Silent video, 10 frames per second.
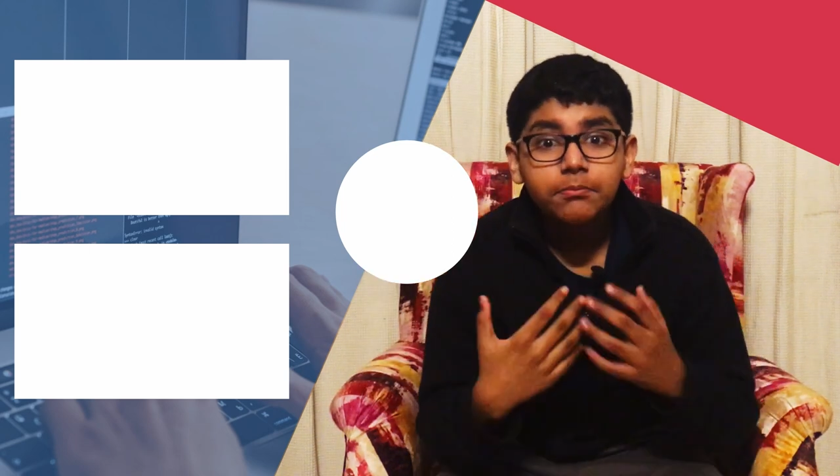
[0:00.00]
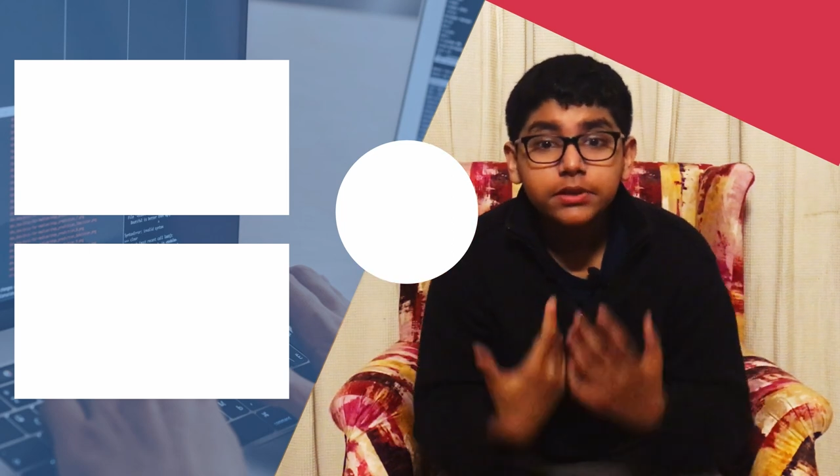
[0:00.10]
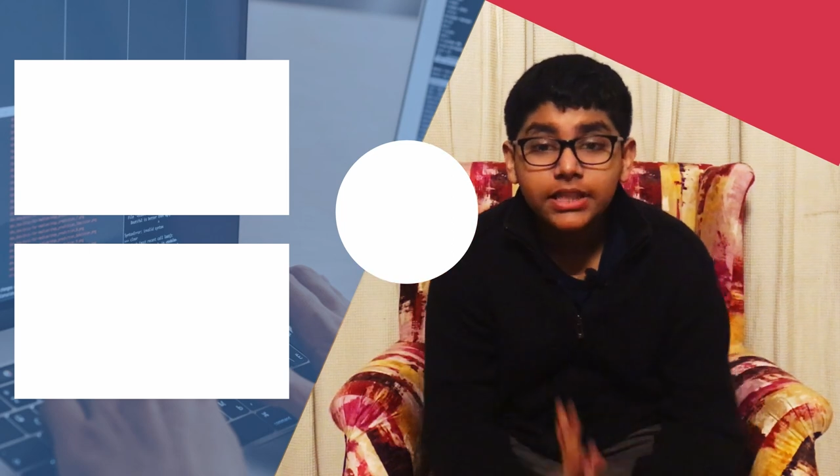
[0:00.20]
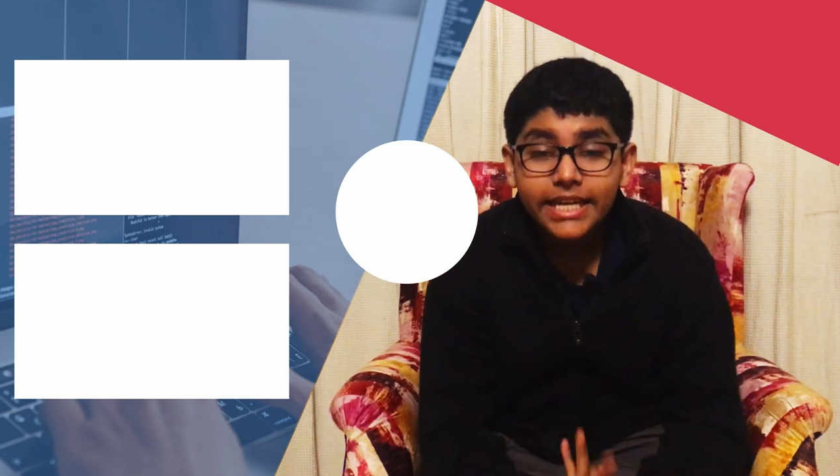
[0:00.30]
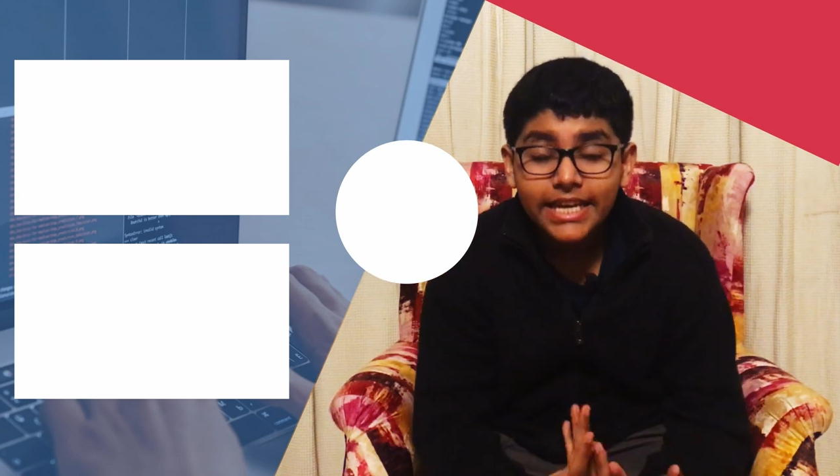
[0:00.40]

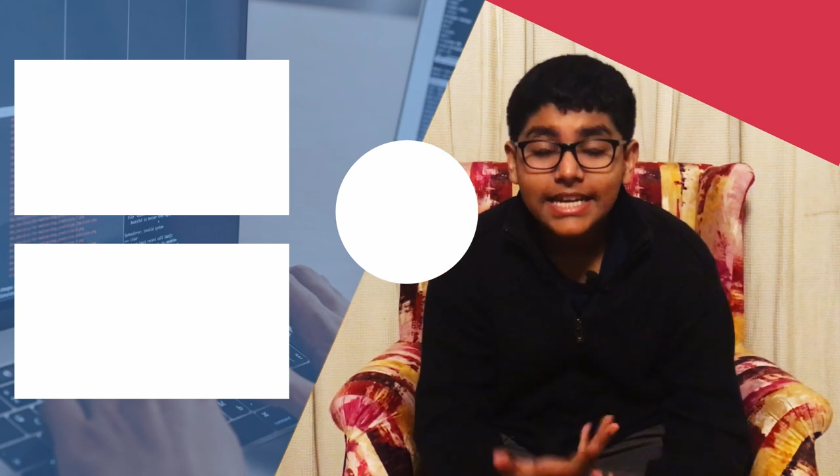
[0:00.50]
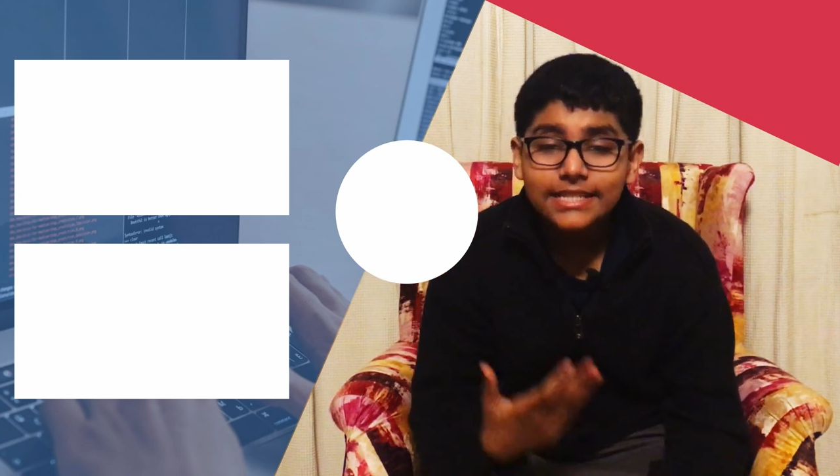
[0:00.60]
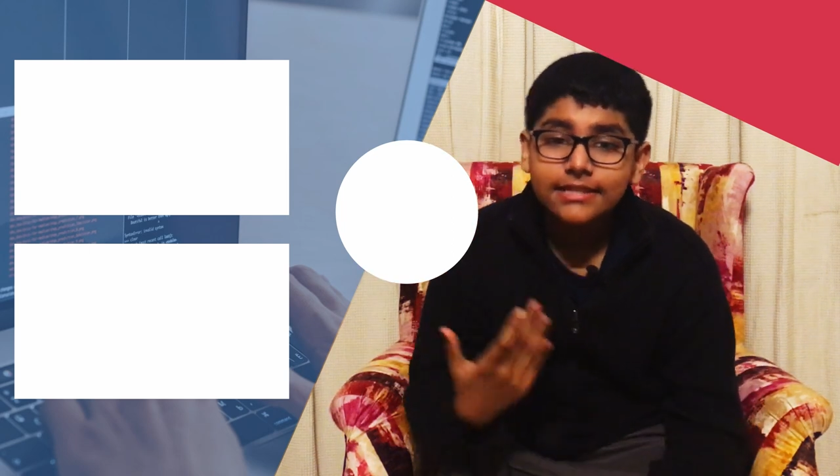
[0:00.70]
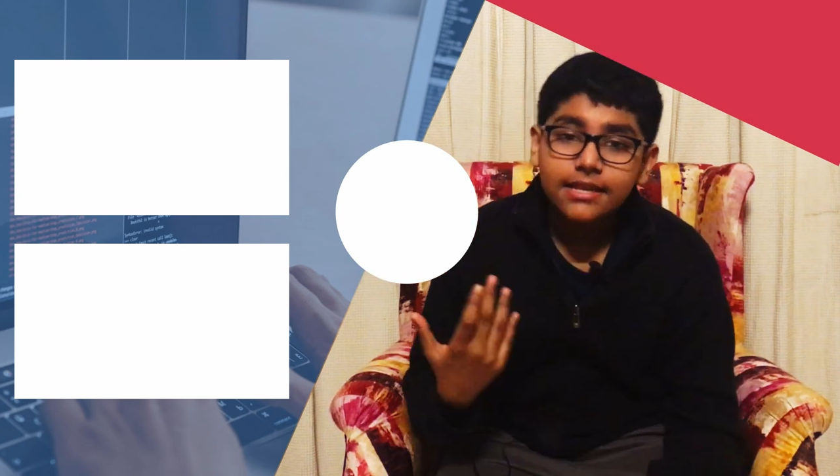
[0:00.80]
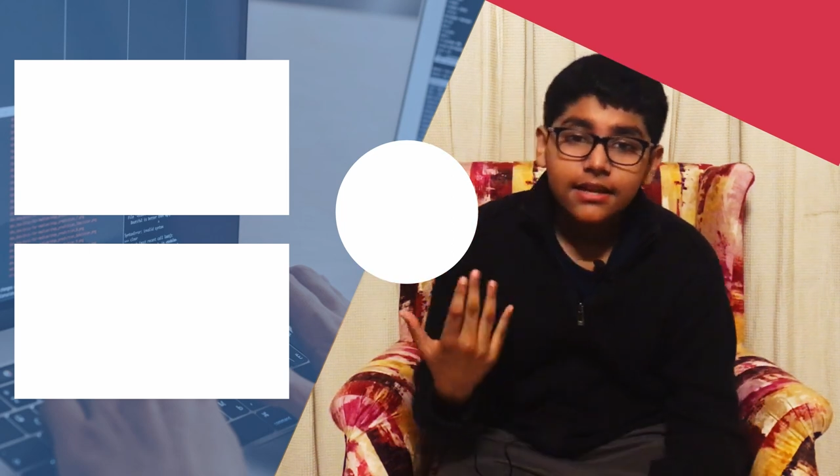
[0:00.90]

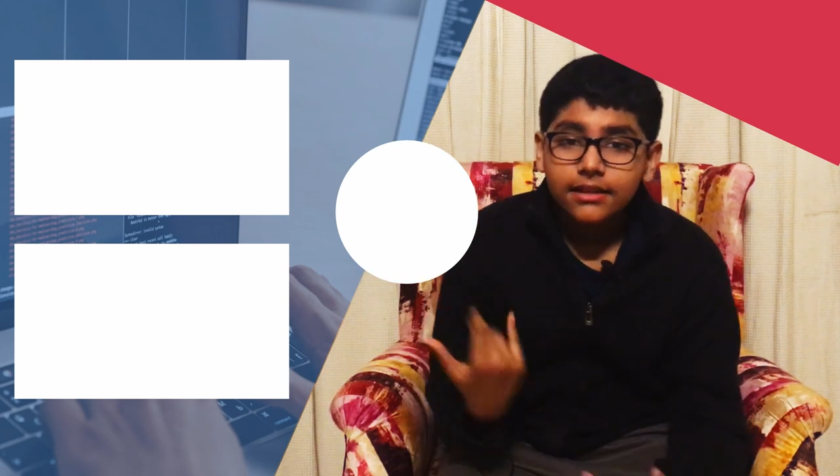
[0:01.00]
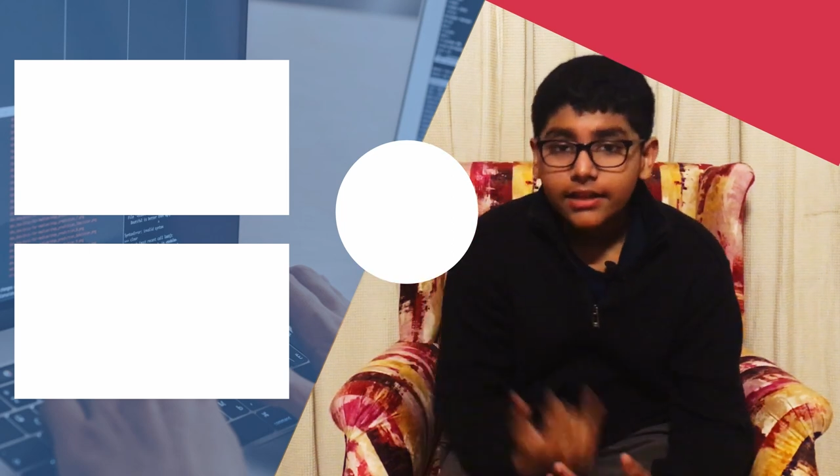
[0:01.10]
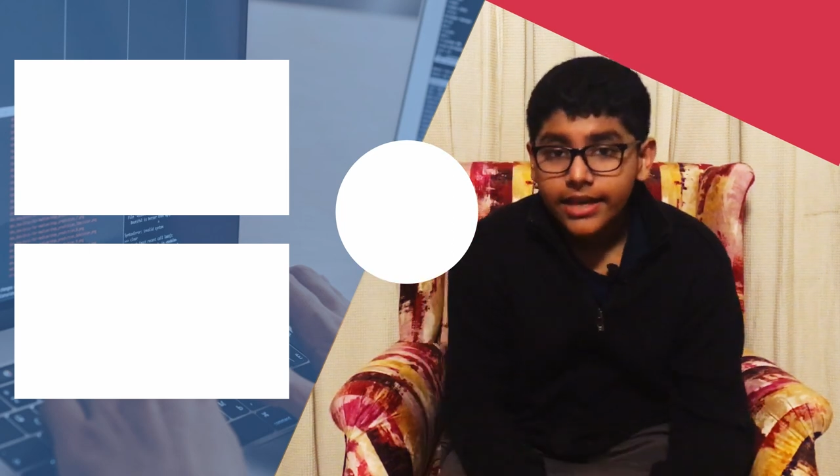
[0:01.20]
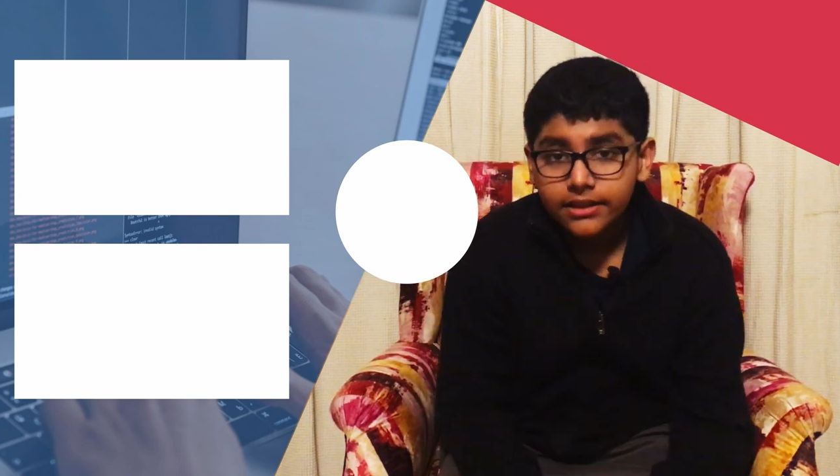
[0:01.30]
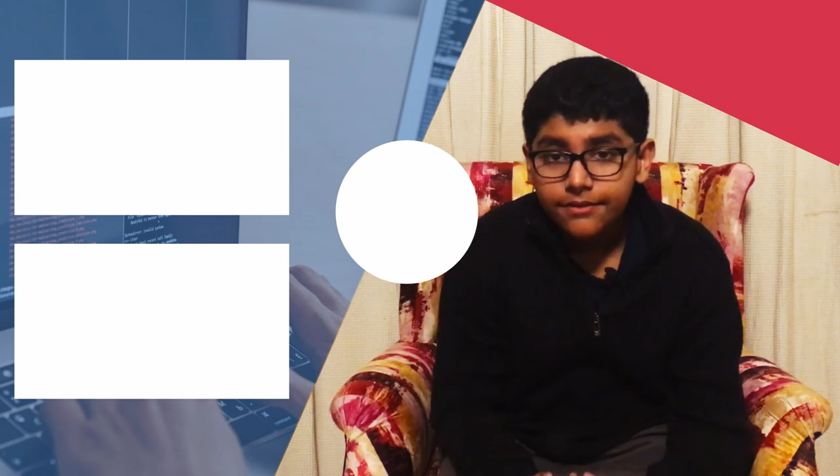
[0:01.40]
Please
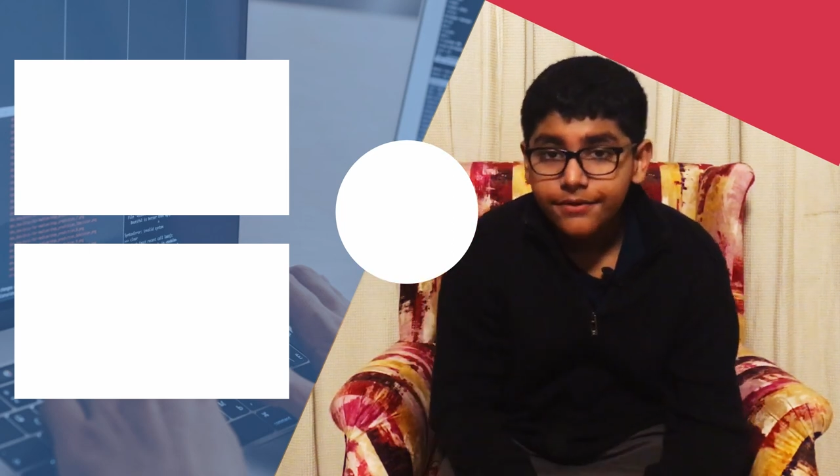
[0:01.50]
like the